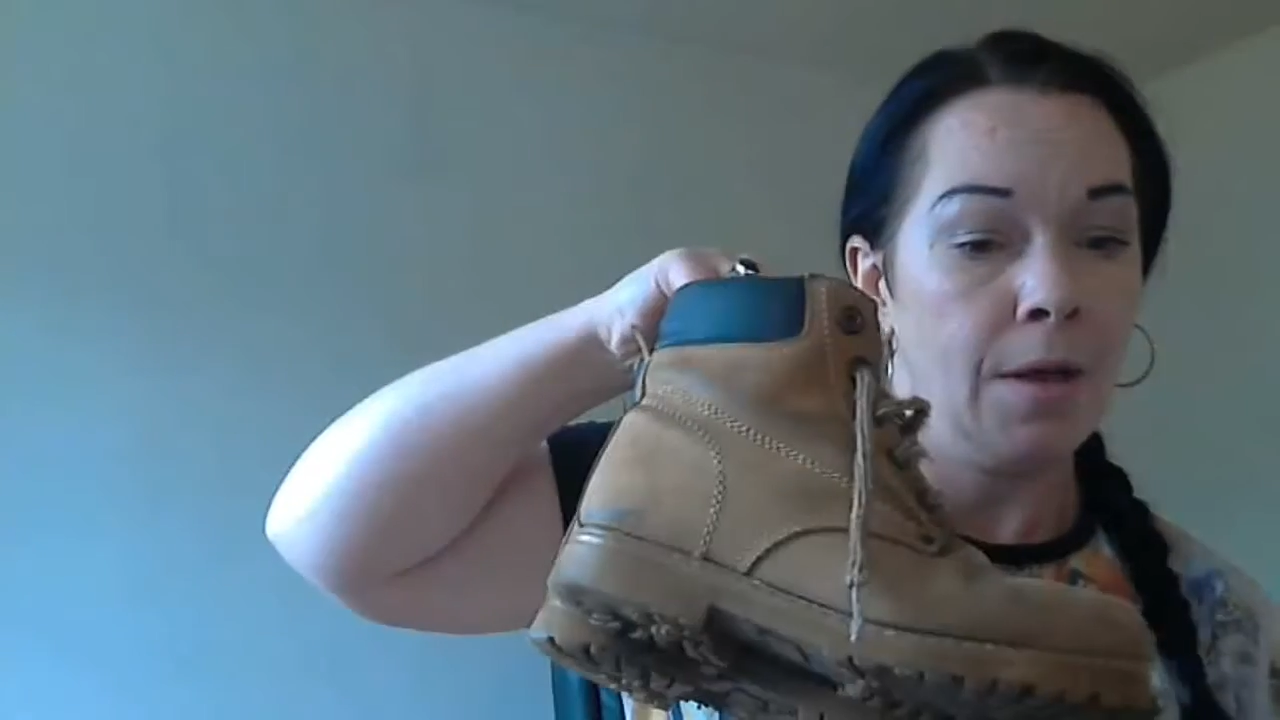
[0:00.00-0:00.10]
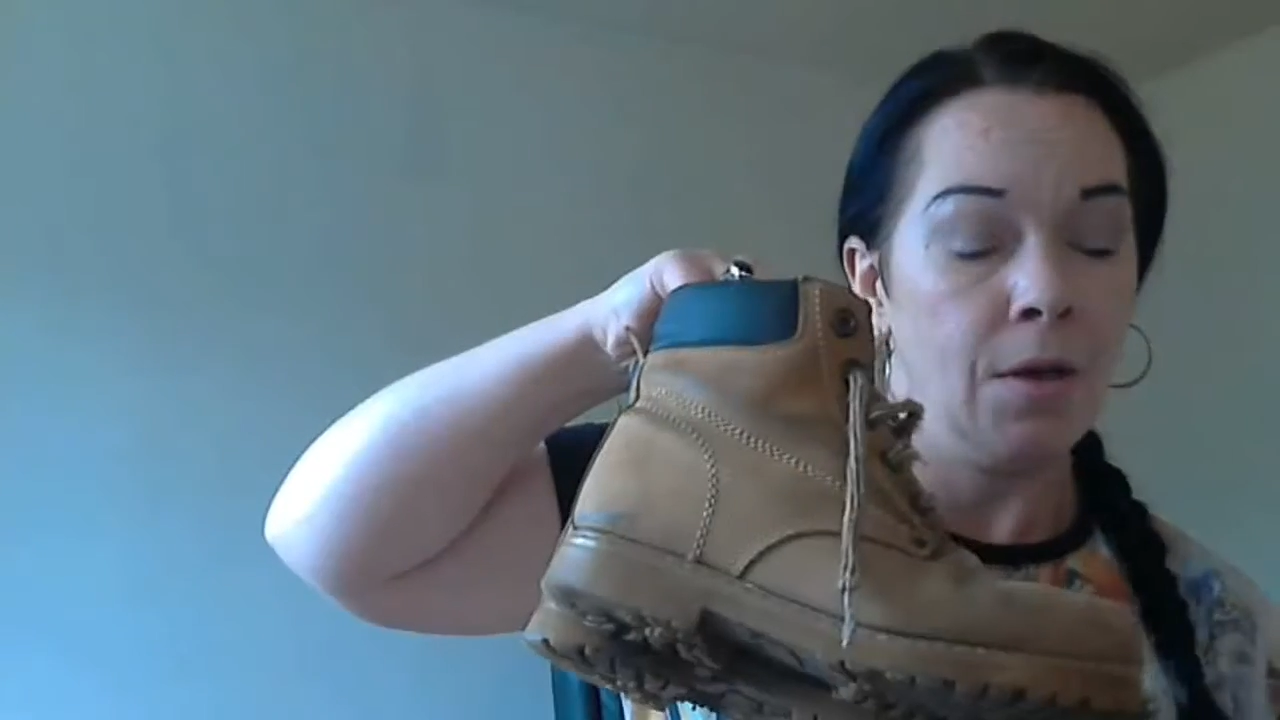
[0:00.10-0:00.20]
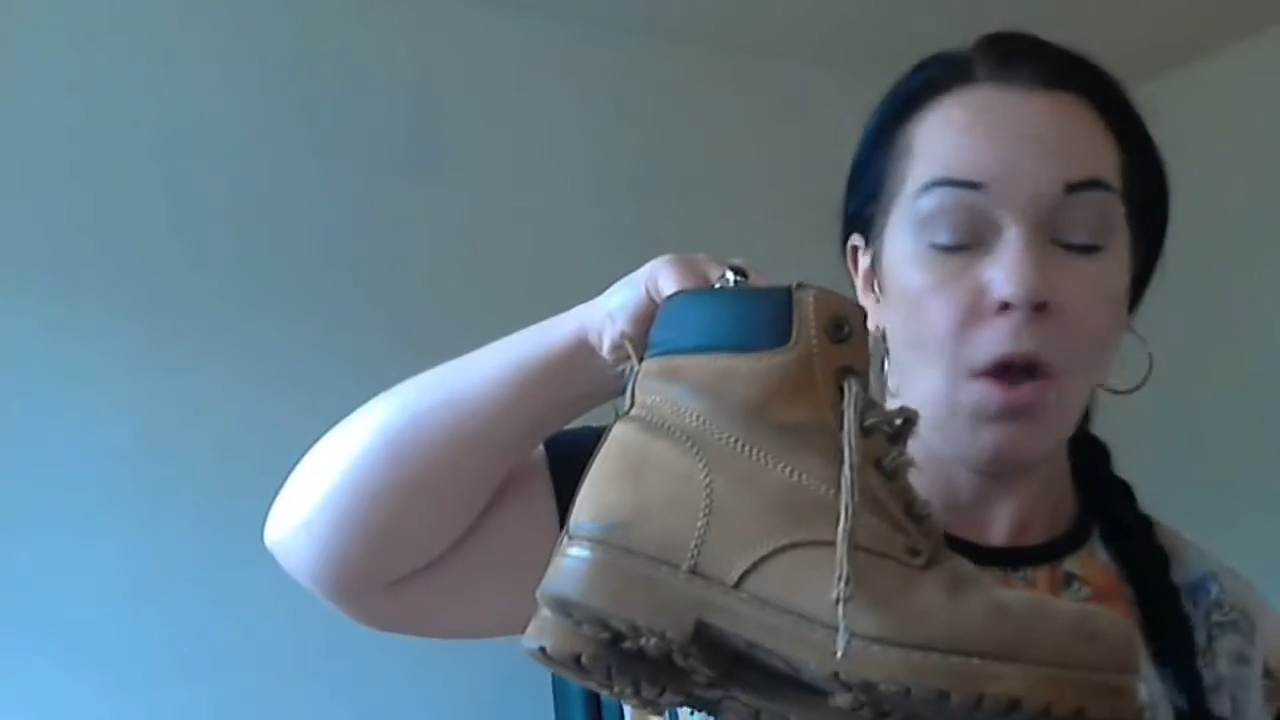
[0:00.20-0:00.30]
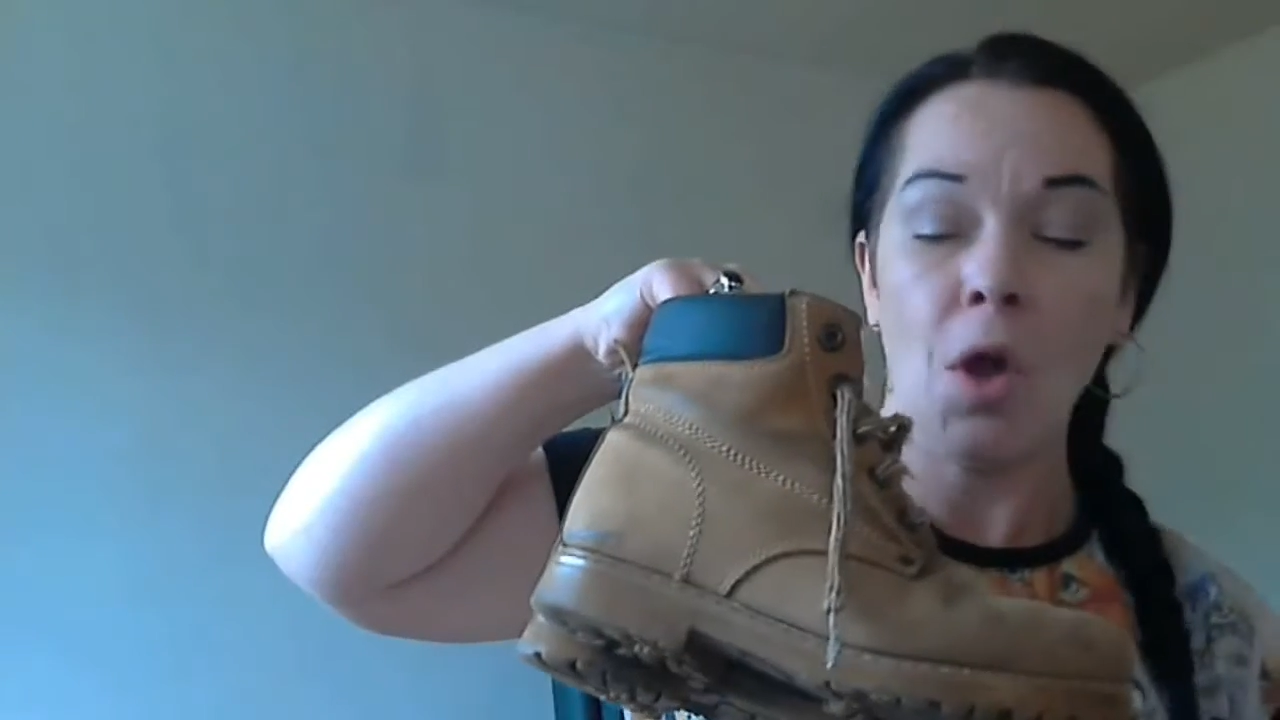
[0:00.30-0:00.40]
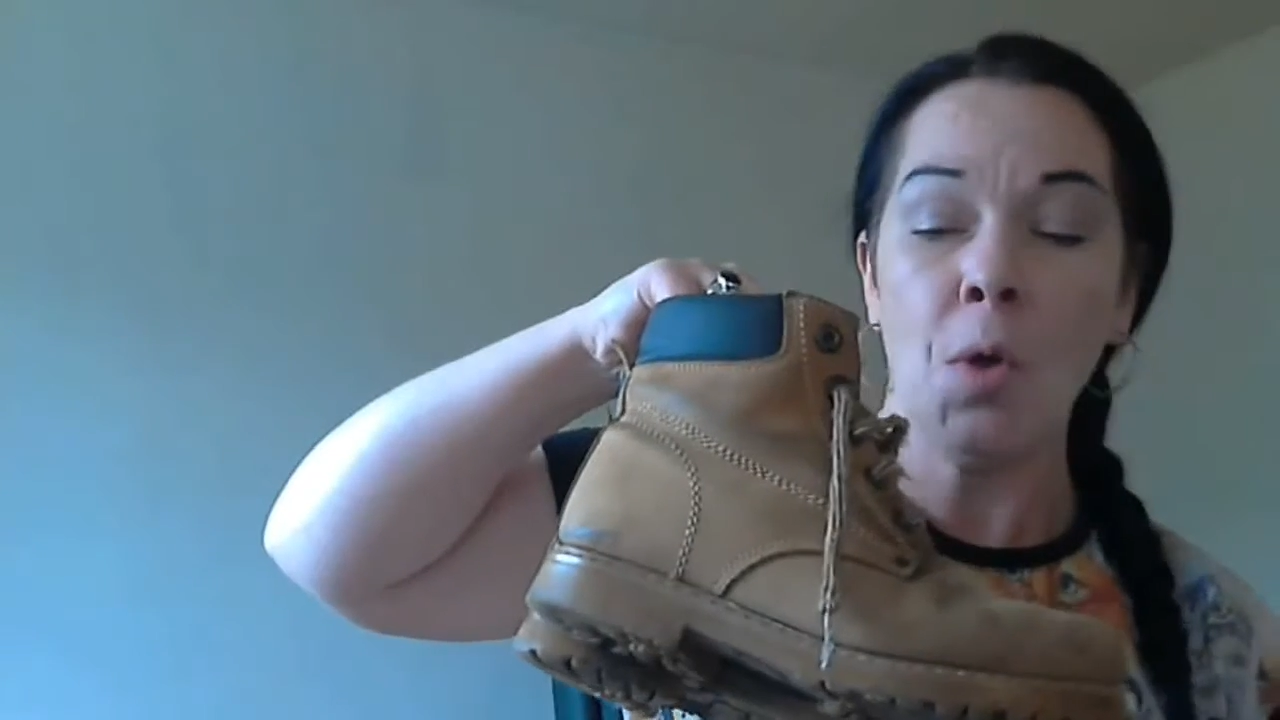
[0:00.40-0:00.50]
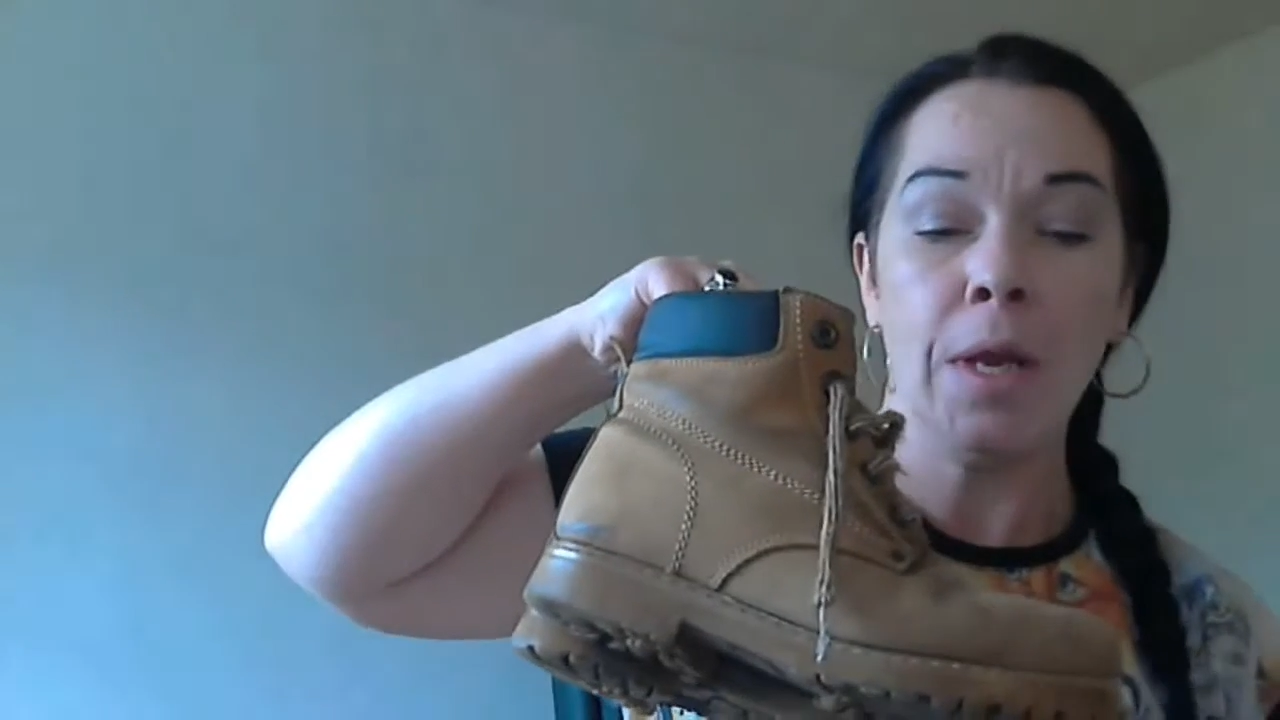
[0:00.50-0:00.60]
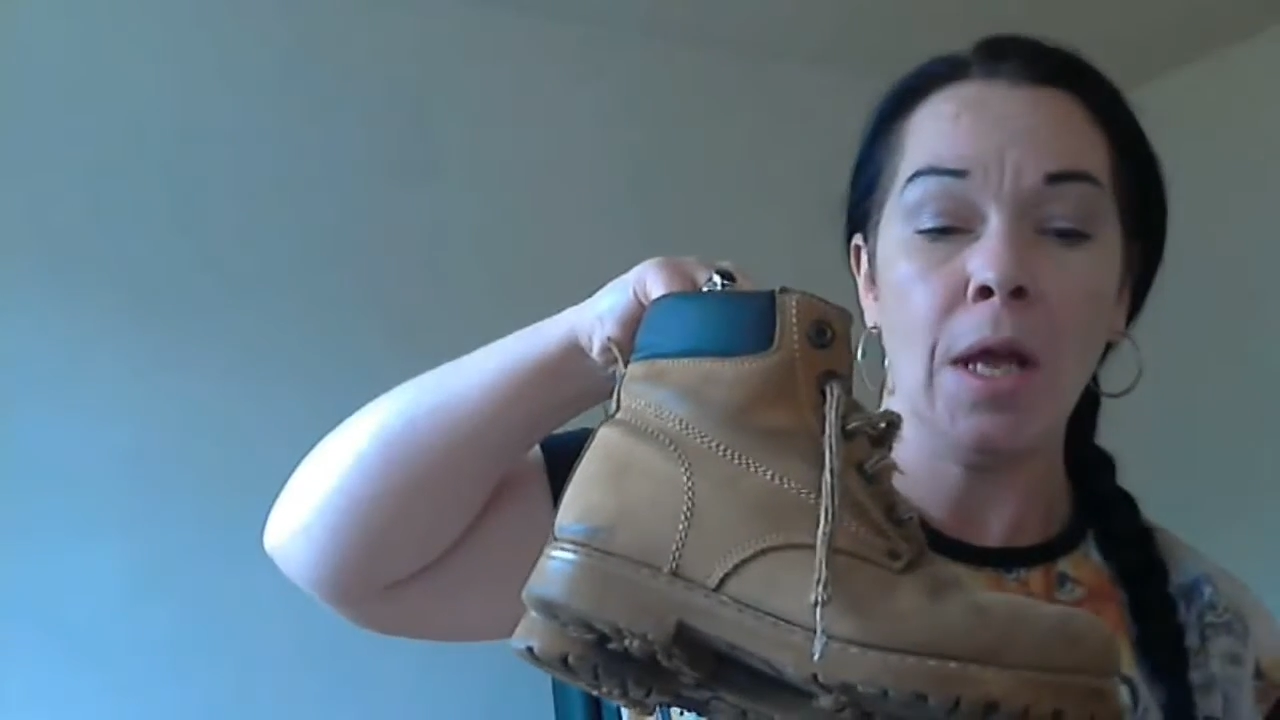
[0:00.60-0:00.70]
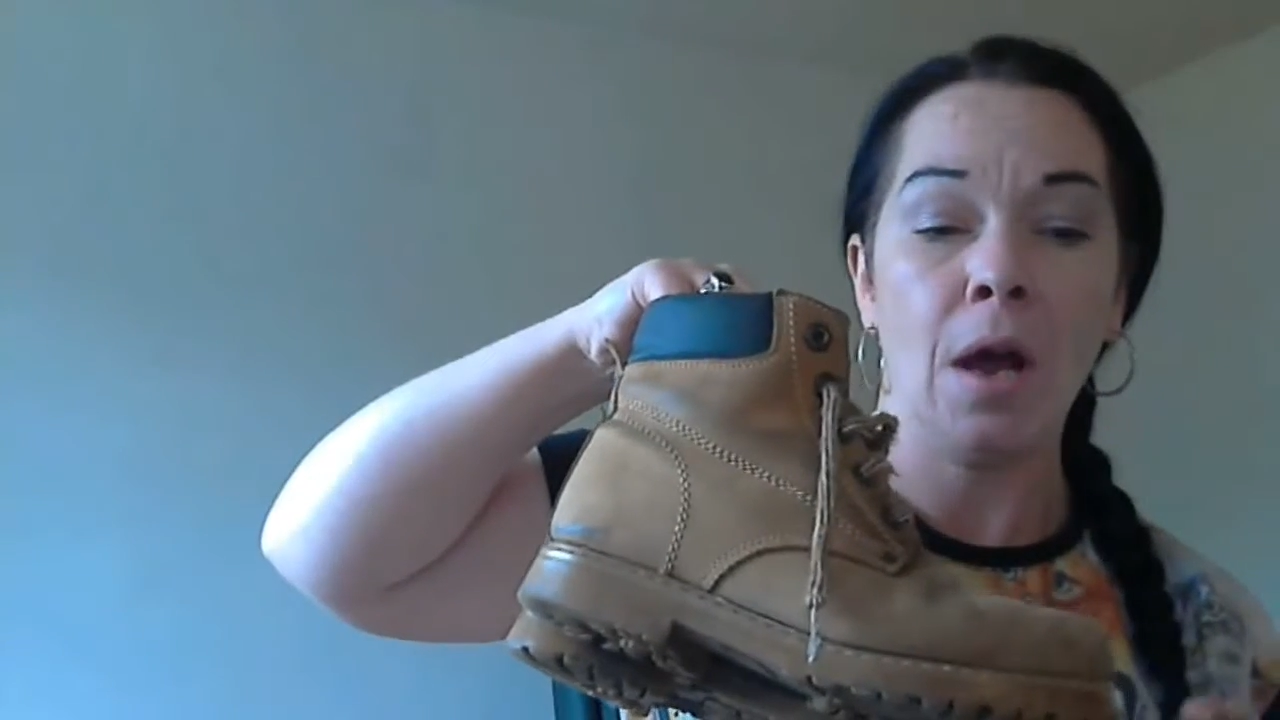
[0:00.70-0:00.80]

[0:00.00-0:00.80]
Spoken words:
Not only